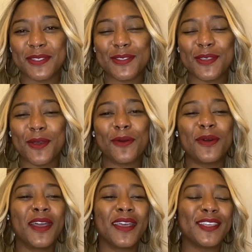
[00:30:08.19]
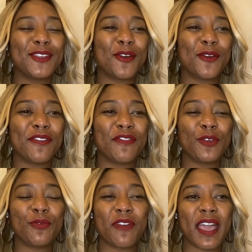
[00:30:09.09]
And so, you know, if
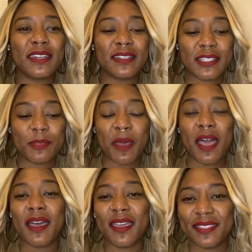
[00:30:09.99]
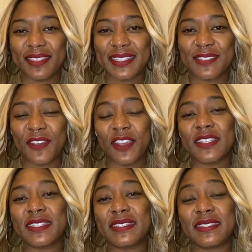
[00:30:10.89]
you find a spot that's
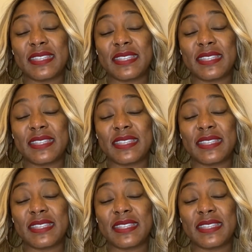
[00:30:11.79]
very